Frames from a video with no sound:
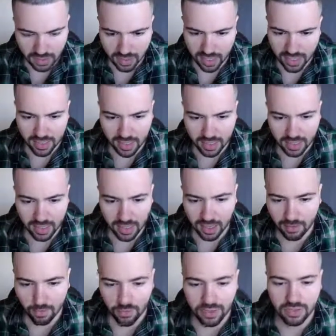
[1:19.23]
And then
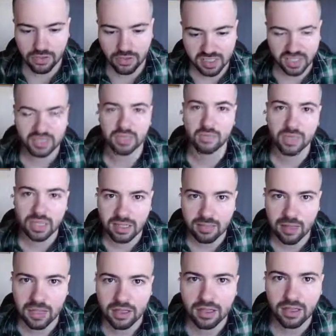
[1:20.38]
uh, when you set the bid
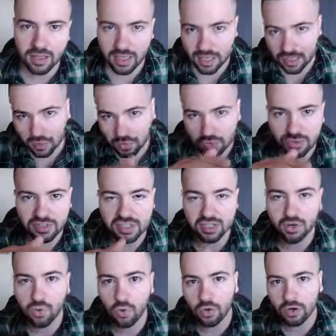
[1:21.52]
limit, Google's going
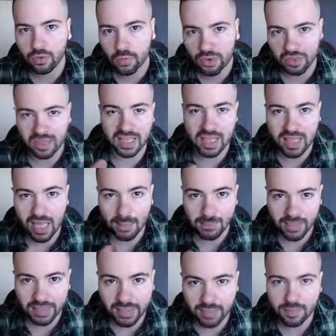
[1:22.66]
to work within that
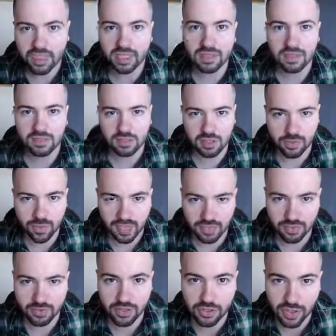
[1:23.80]
bid limit to make
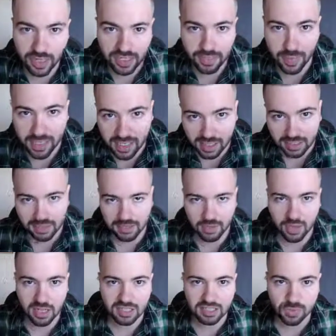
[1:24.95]
sure that you get as many clicks as
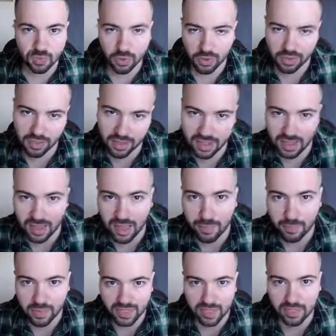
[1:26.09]
possible within
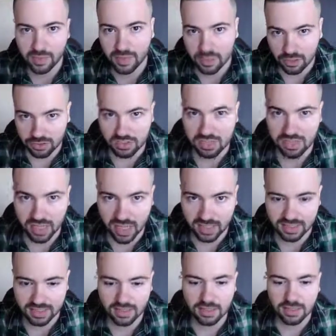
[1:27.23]
that bid limit you
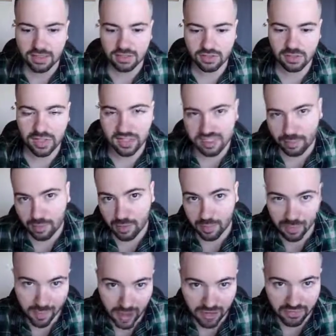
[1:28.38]
set. So that's something to be
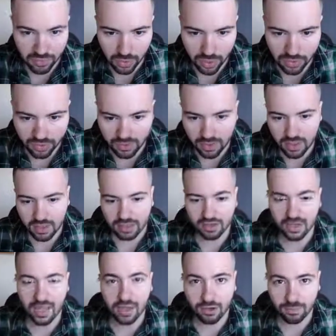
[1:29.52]
mindful of.
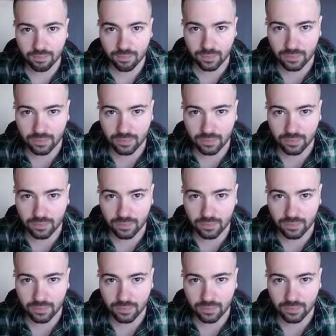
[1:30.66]
Now,